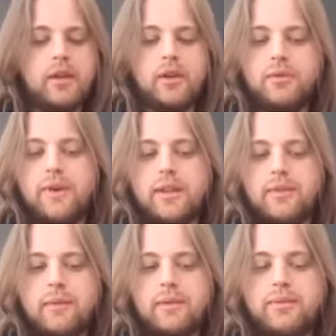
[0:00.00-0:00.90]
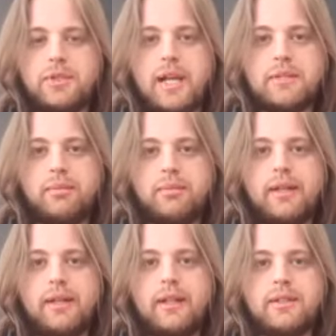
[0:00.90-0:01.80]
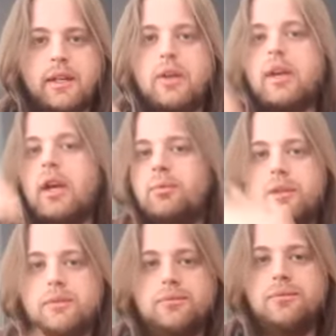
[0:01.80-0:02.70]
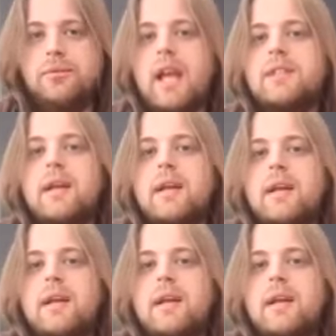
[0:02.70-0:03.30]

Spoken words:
good friend of the family who's a jazz player, and he's like, okay, well, next step